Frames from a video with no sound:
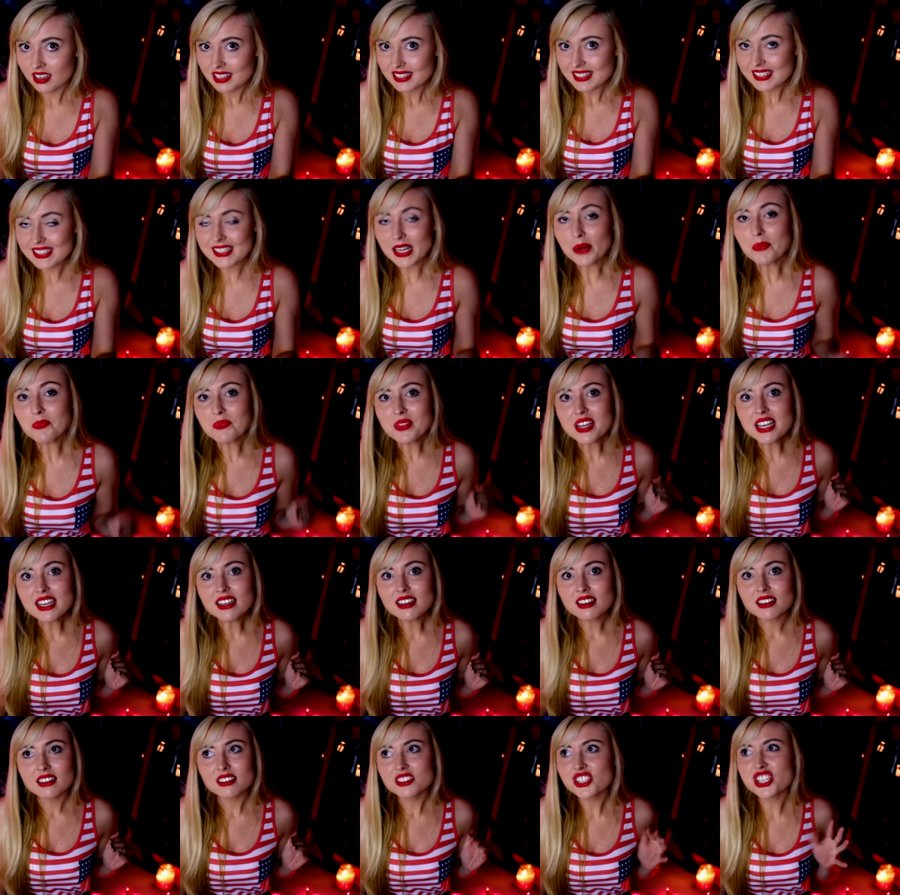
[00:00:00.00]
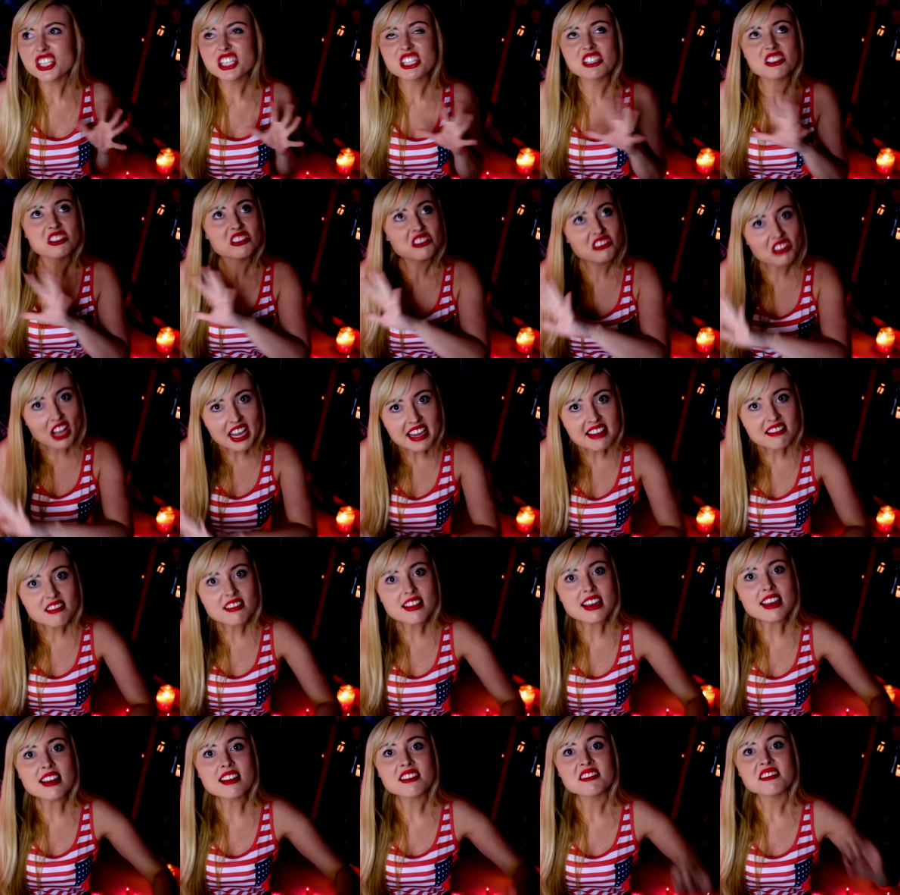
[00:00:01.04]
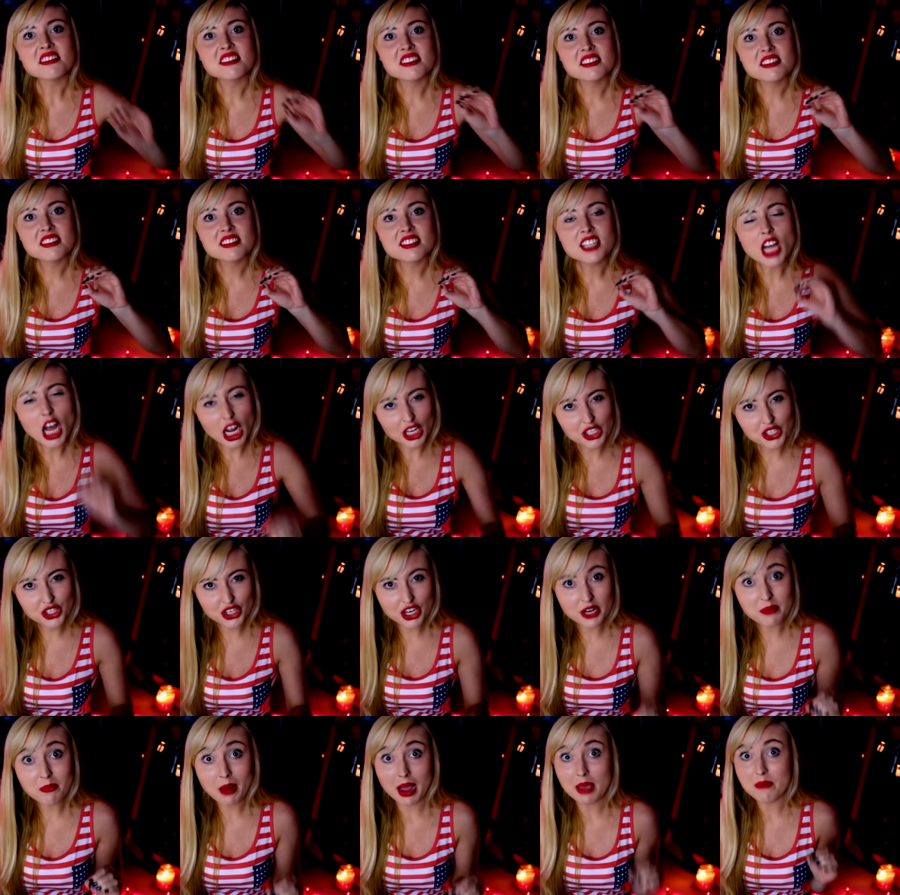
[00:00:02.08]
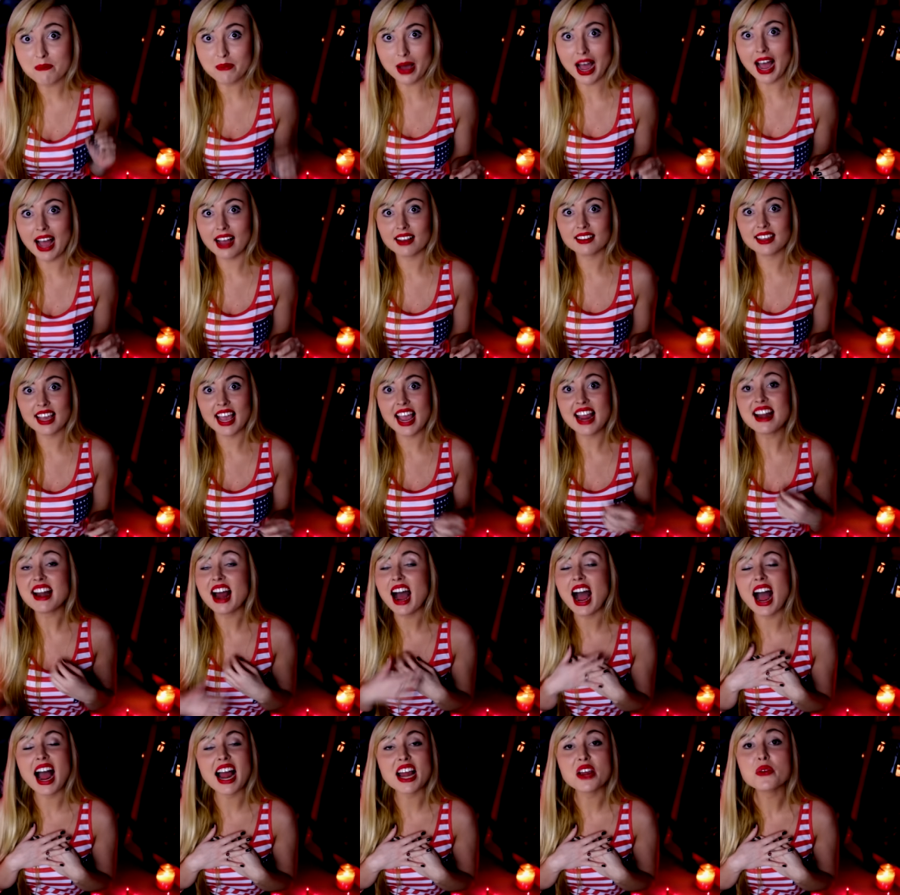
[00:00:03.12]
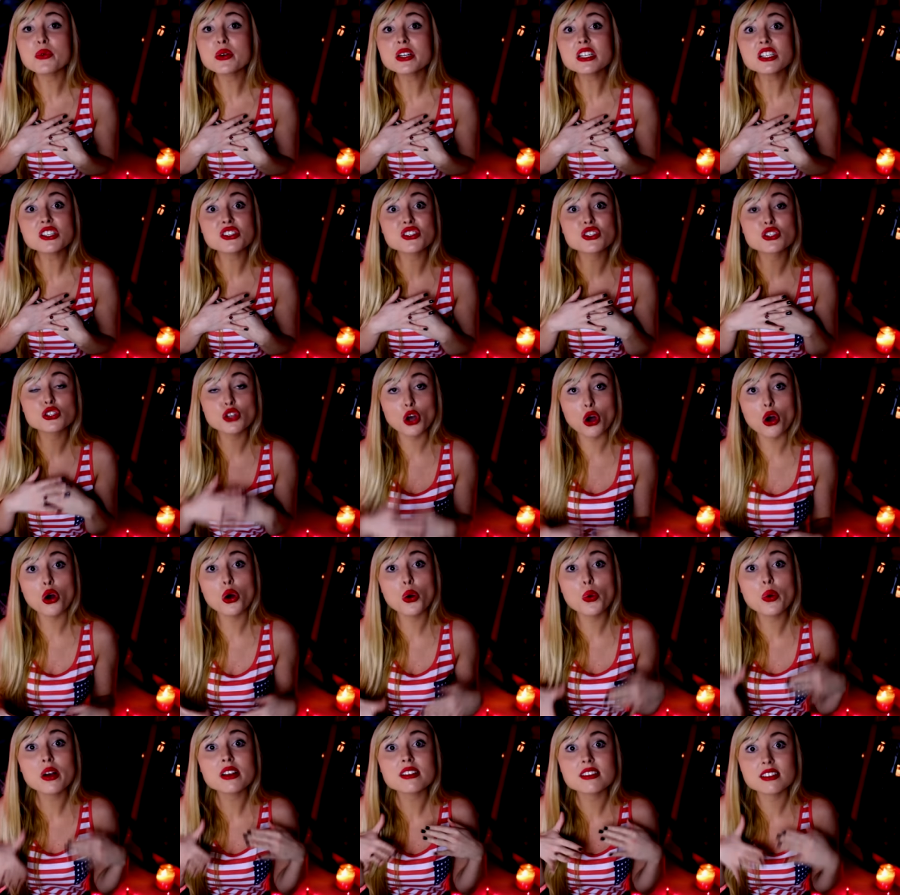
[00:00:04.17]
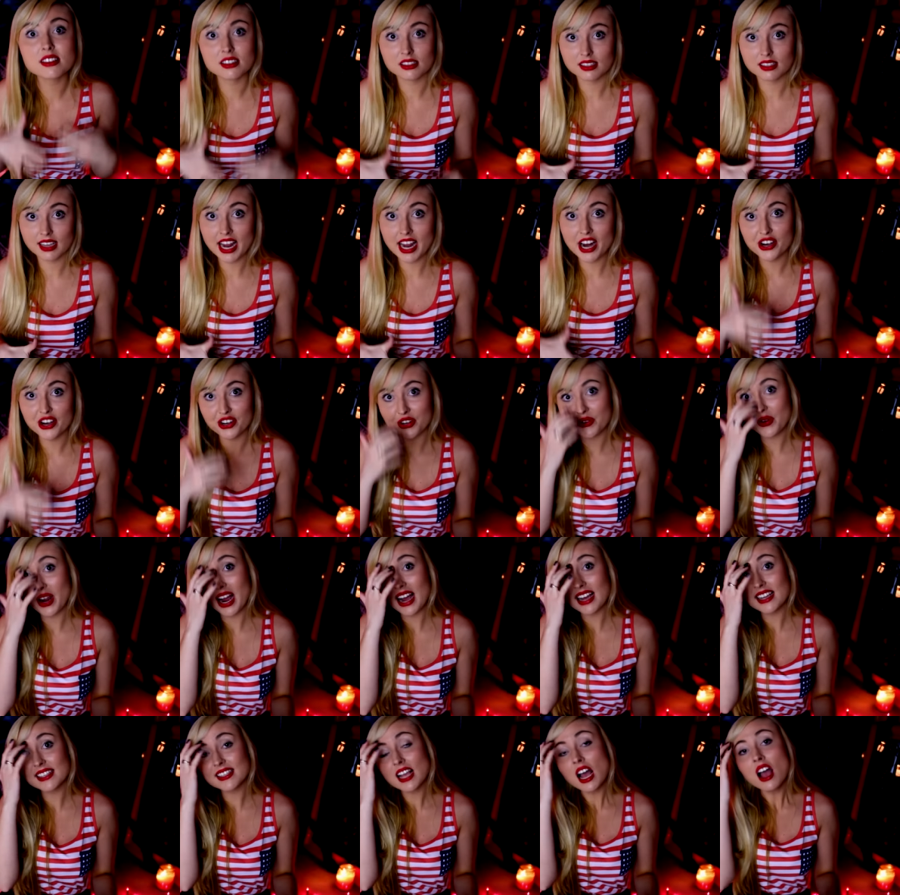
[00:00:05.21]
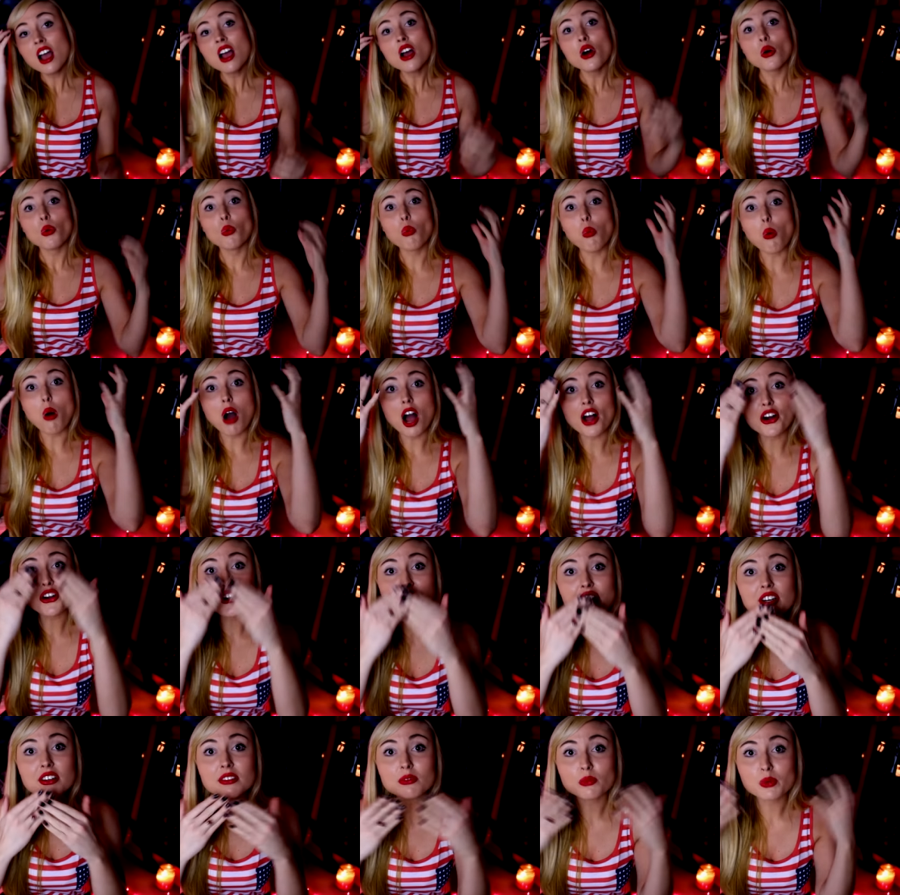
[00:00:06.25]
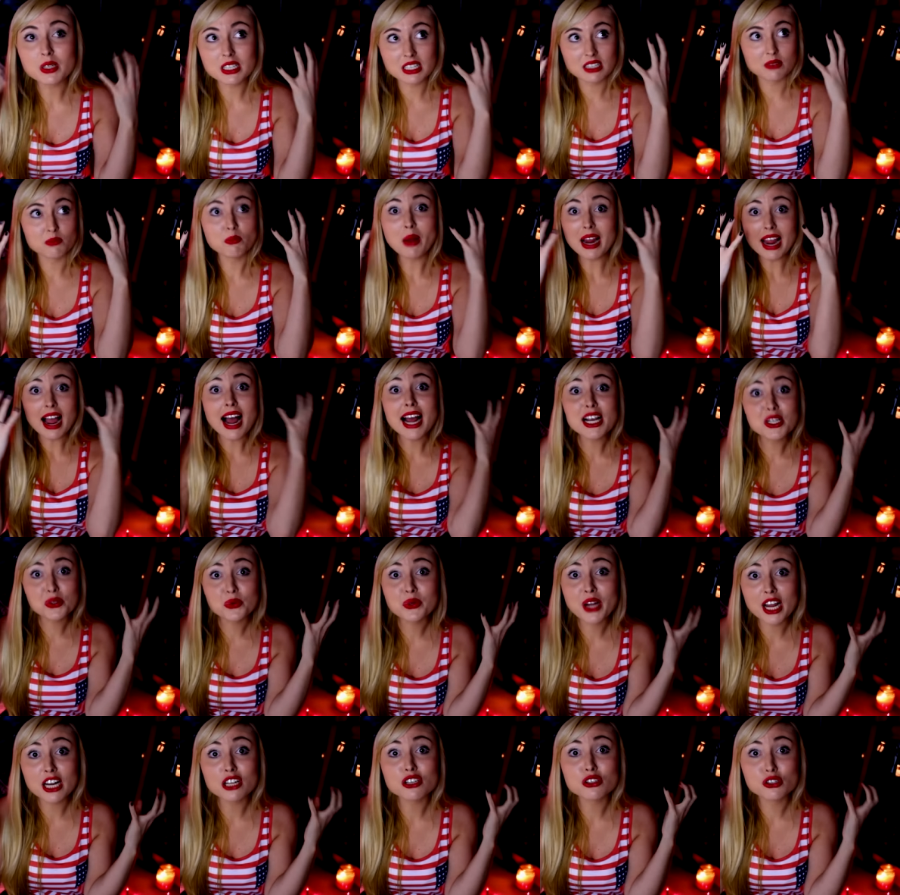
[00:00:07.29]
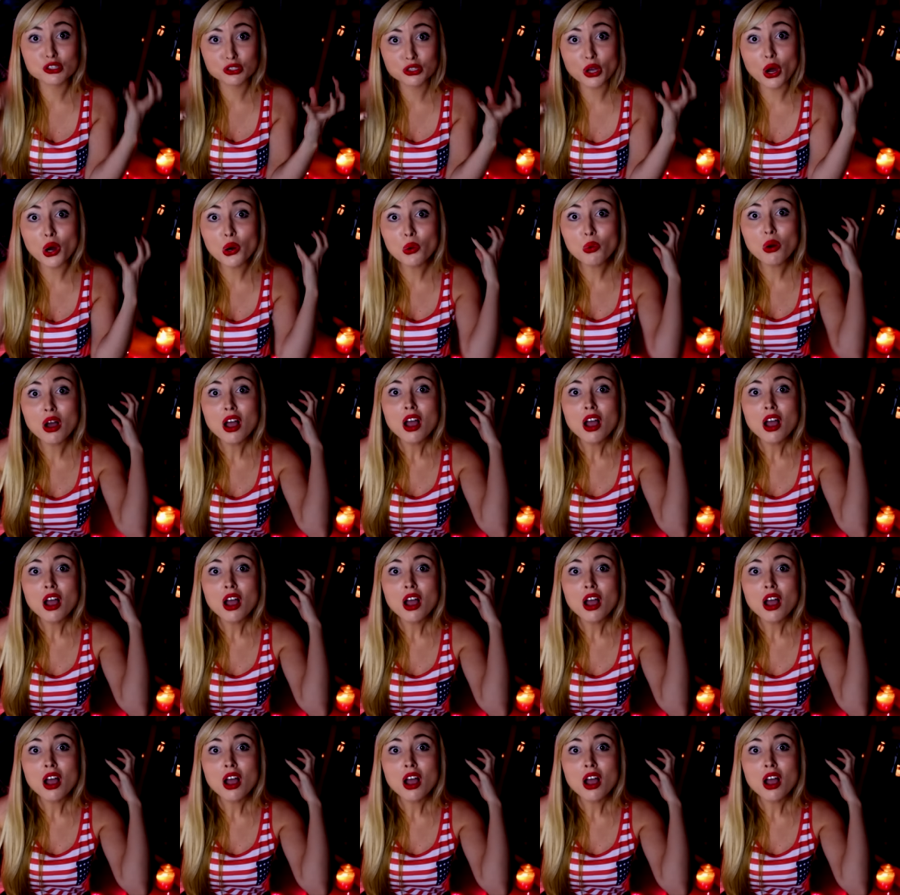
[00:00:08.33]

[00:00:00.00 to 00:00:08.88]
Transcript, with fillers: Something just slightly touching my back and I was so scared you guys water was my eyes were getting so